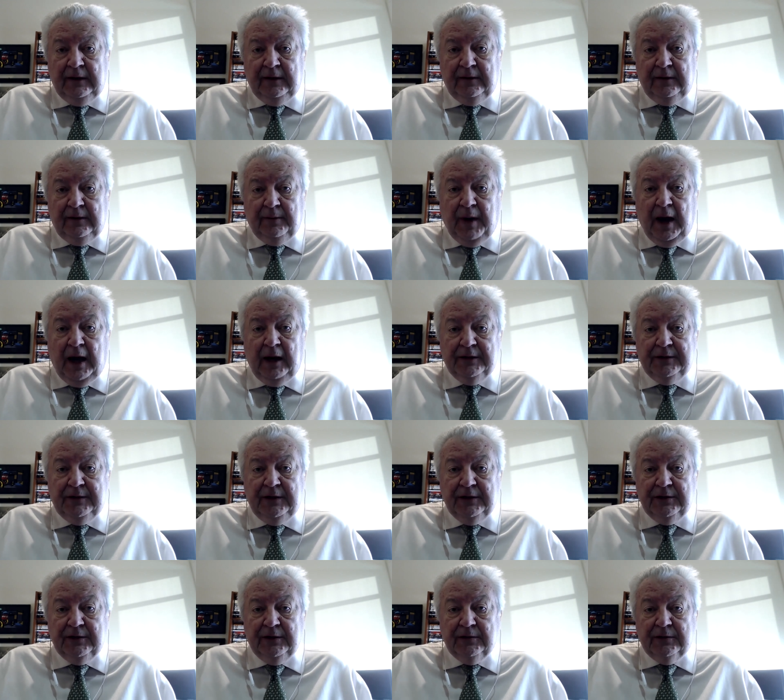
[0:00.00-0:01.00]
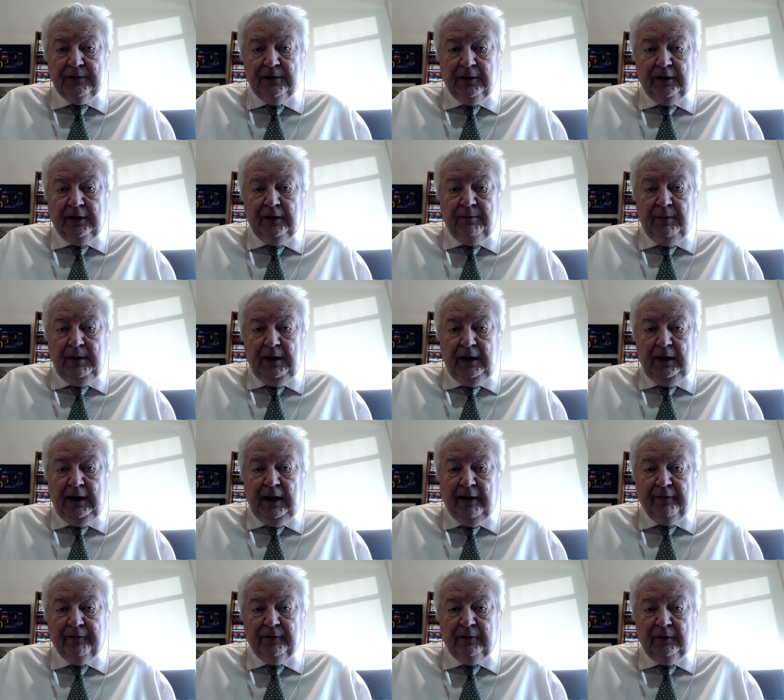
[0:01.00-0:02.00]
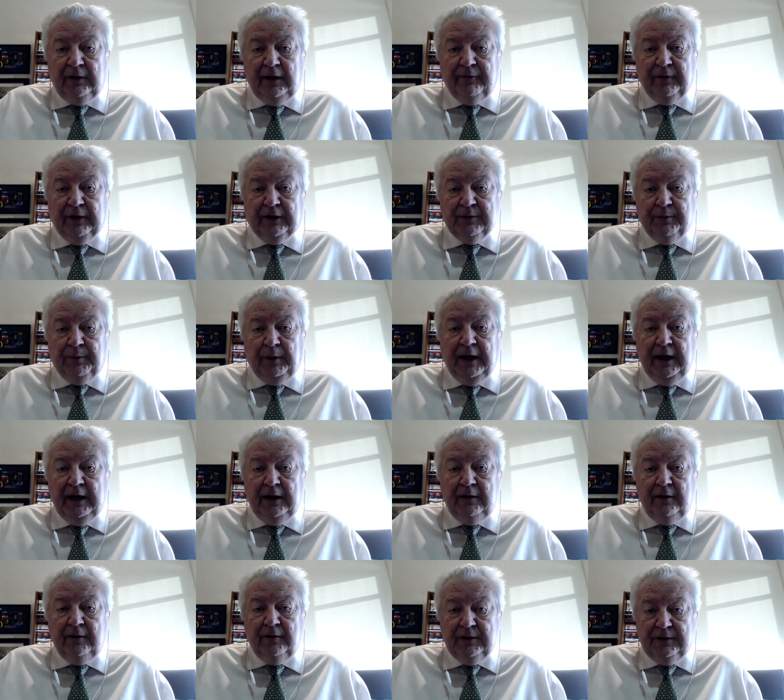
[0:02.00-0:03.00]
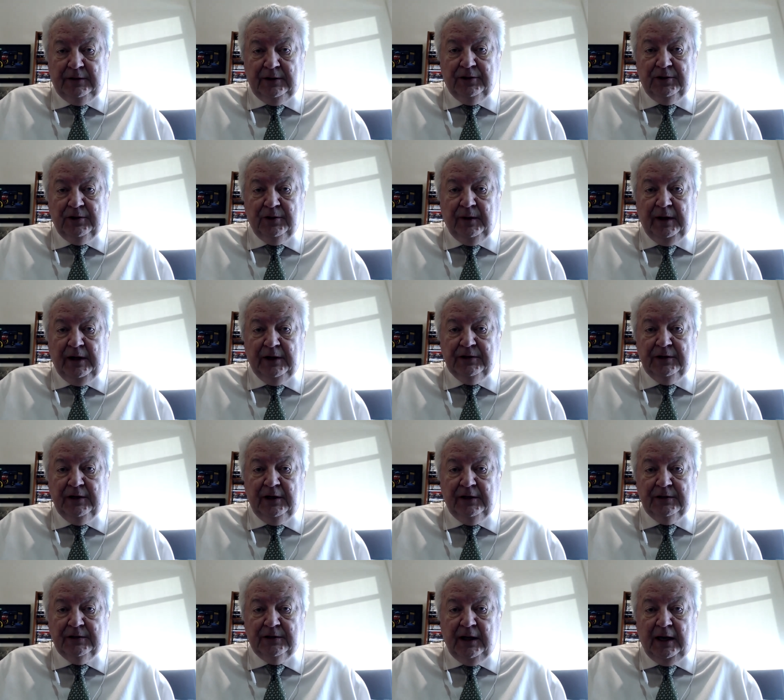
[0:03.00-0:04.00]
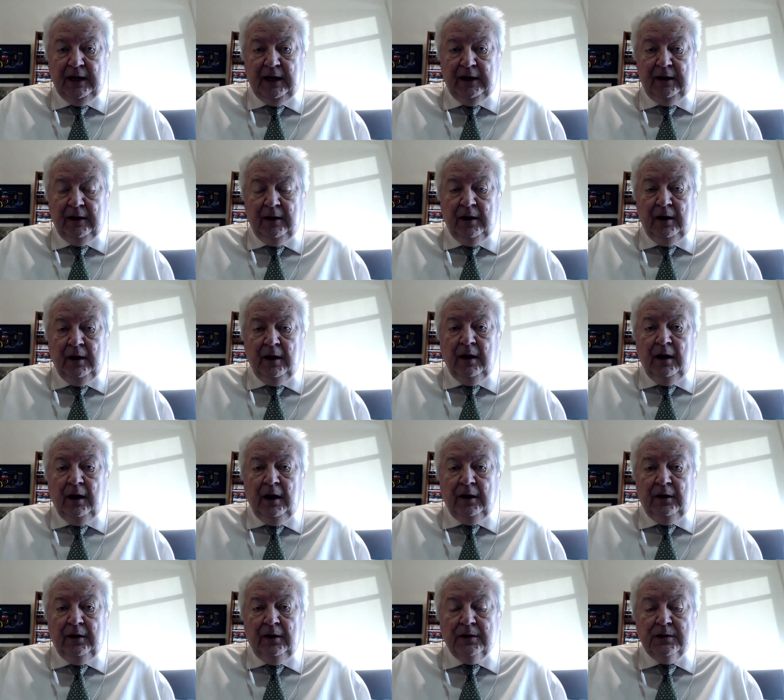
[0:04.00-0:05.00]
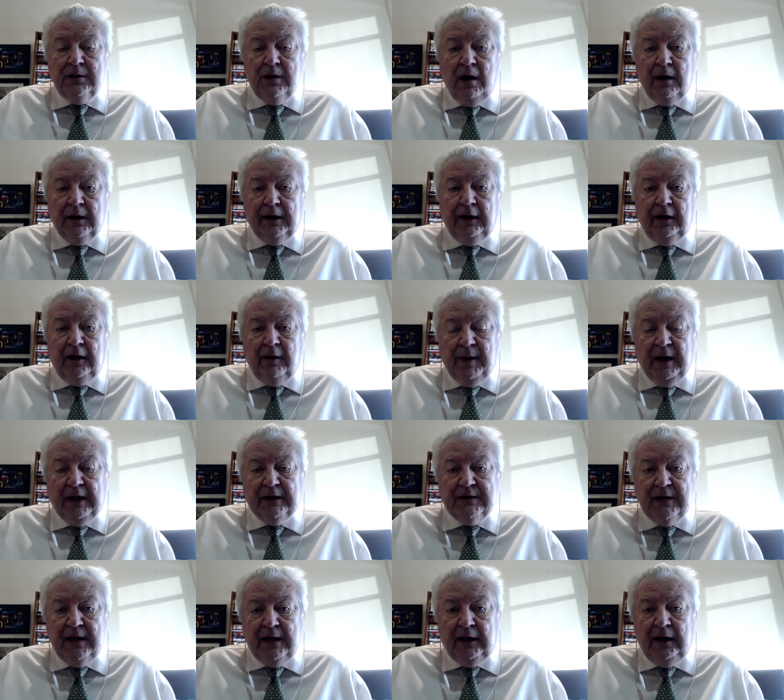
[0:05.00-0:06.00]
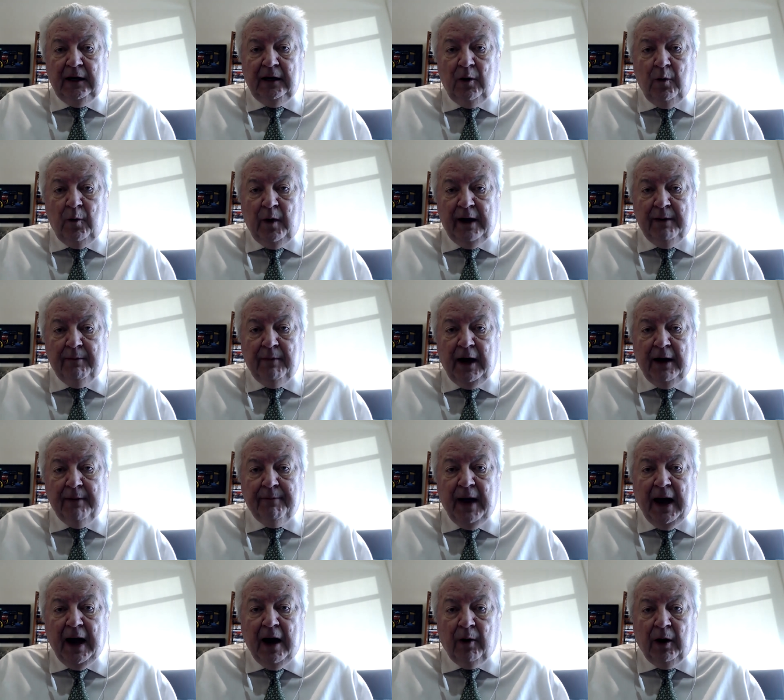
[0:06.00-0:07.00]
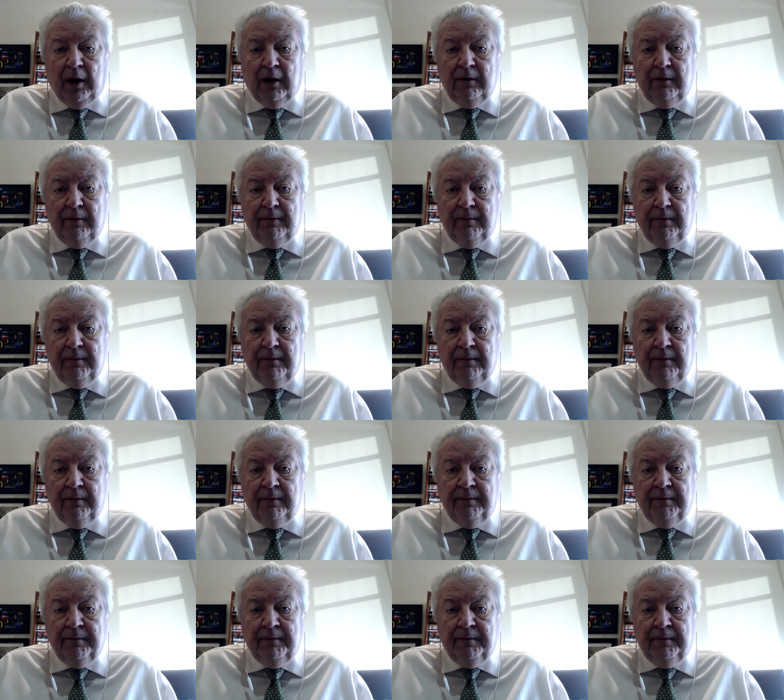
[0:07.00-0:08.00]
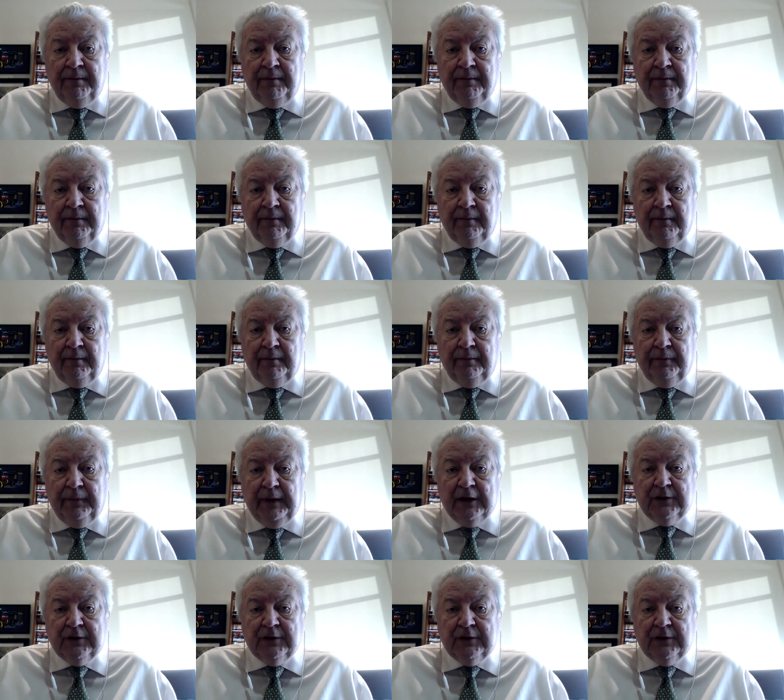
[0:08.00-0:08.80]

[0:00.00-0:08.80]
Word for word: The politicians look at me after I've explained the situation and say, you're talking about taking away my power. Mm.